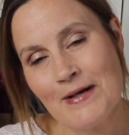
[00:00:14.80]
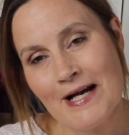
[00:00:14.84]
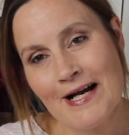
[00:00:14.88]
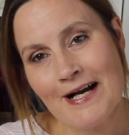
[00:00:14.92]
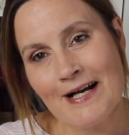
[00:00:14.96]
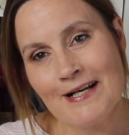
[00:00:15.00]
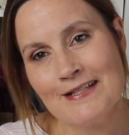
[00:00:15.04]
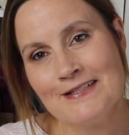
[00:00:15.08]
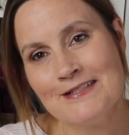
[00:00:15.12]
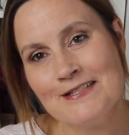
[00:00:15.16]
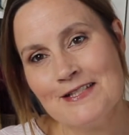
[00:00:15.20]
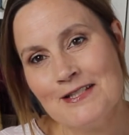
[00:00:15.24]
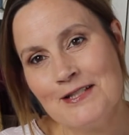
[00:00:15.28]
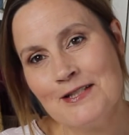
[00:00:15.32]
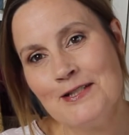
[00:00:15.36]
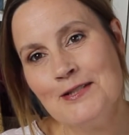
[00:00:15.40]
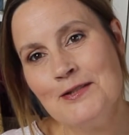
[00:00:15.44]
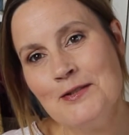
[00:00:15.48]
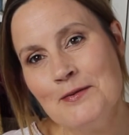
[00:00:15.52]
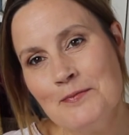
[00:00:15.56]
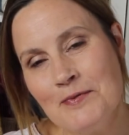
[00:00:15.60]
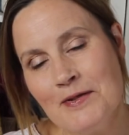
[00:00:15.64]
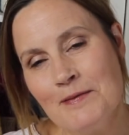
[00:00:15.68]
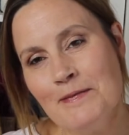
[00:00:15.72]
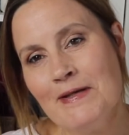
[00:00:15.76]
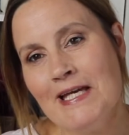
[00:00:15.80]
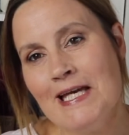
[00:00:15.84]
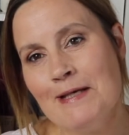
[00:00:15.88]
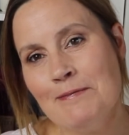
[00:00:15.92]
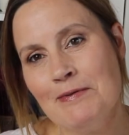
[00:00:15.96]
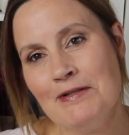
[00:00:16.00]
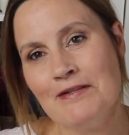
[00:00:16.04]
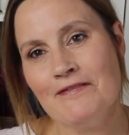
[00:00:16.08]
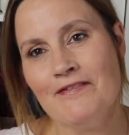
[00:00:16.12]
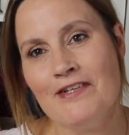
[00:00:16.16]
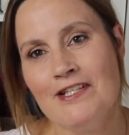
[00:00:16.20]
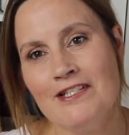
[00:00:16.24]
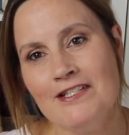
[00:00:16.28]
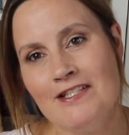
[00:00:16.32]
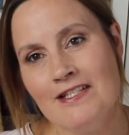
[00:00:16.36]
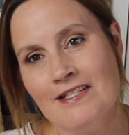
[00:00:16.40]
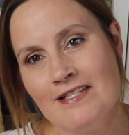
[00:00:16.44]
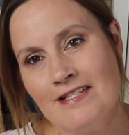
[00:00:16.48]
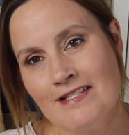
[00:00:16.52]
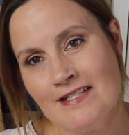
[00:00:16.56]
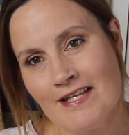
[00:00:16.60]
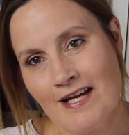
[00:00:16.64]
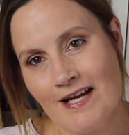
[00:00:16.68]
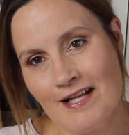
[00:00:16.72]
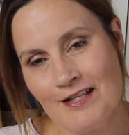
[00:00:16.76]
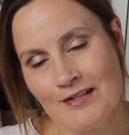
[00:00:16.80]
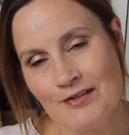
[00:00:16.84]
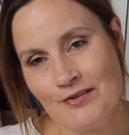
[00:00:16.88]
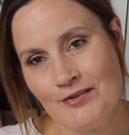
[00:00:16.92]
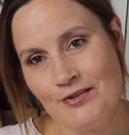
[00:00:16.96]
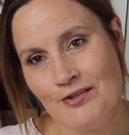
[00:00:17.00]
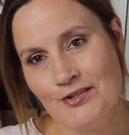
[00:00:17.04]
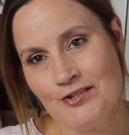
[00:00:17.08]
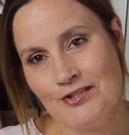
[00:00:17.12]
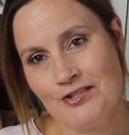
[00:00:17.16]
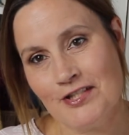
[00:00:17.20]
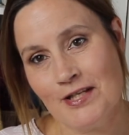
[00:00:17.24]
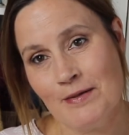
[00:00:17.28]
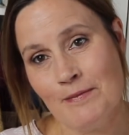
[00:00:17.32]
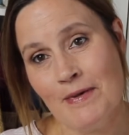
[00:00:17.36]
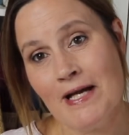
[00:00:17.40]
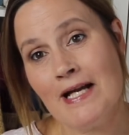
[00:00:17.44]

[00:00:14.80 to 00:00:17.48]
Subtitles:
back to Loopy Mabel Vintage Style Crochet.